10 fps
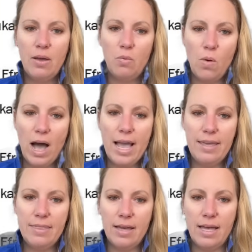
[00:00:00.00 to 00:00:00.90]

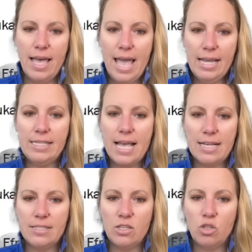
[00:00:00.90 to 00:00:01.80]
Y, the
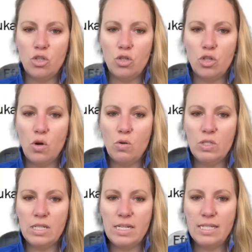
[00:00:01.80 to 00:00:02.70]
x-axis,
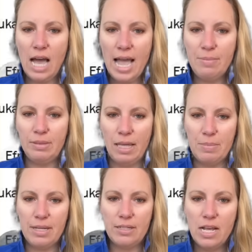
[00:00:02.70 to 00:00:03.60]
shows the time
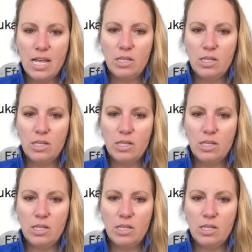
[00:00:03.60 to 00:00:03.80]
limit.